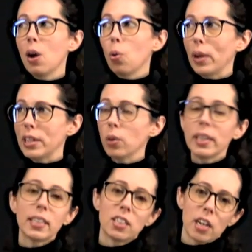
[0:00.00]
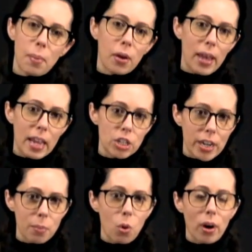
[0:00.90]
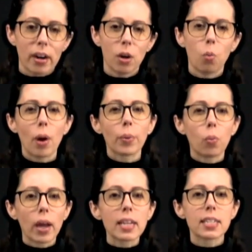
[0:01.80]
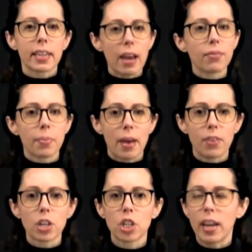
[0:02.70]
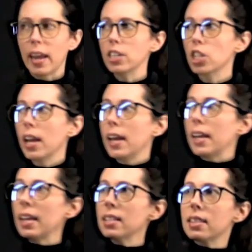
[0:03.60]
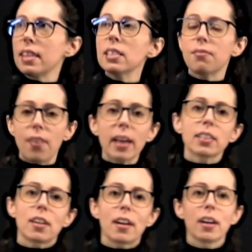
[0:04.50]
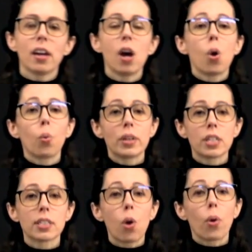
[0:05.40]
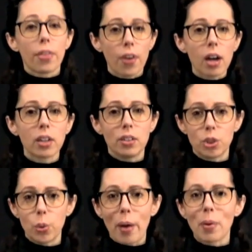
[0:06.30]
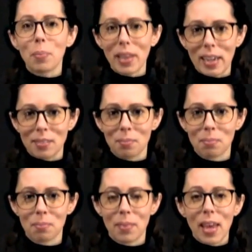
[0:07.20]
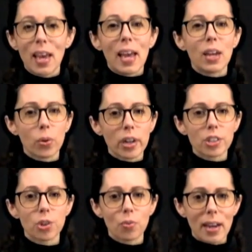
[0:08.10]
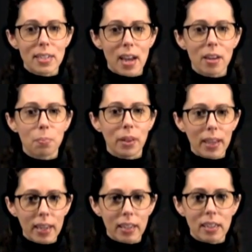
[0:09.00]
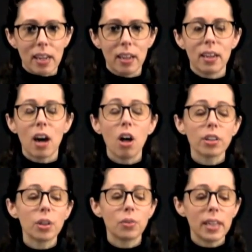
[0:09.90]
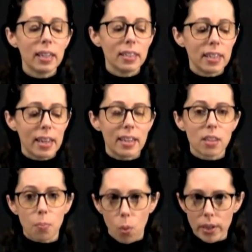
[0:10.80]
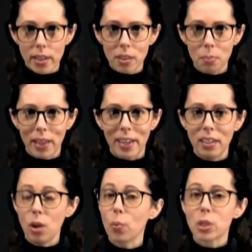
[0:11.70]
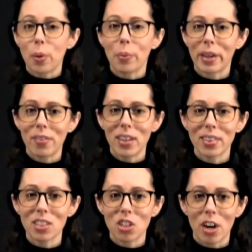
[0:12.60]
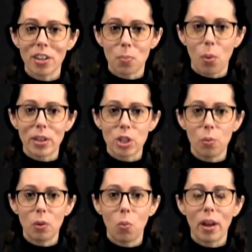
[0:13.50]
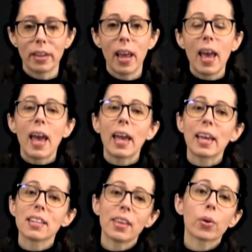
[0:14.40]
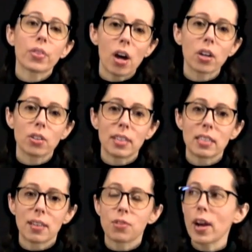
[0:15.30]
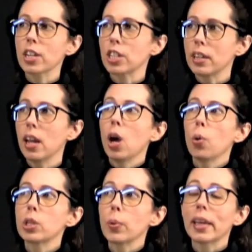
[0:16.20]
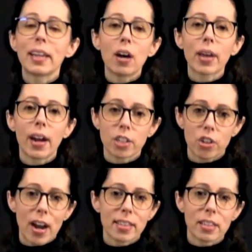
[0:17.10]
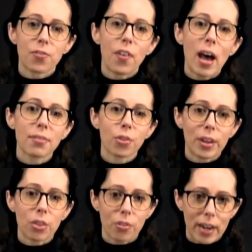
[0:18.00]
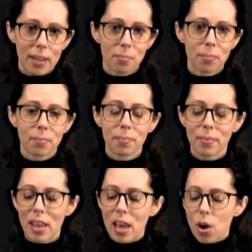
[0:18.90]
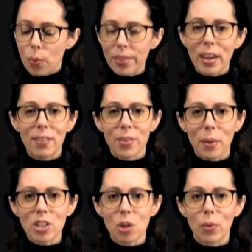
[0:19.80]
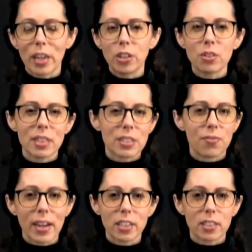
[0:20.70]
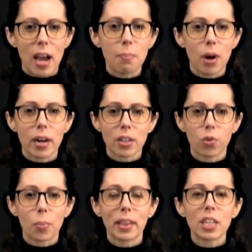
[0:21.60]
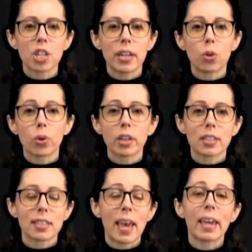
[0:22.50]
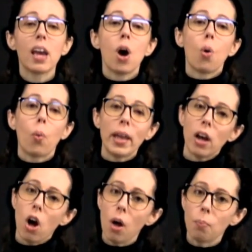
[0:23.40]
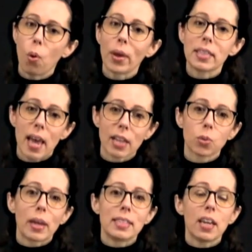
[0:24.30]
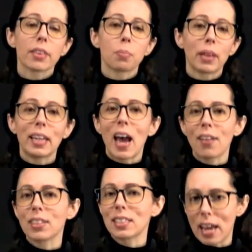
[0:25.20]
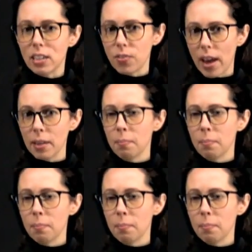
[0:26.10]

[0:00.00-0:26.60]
We don't need to talk about h anymore. What we wanted to get from that function h is this vector, which is orthogonal to our plane. In order to write down a plane, all you need is a point on the plane, which we were given at the start, the point 211, and the orthogonal sense of direction, which we can now characterize as 533. With that information, we can use this vector dot product formulation in order to say what all points x, y, z on the plane have to satisfy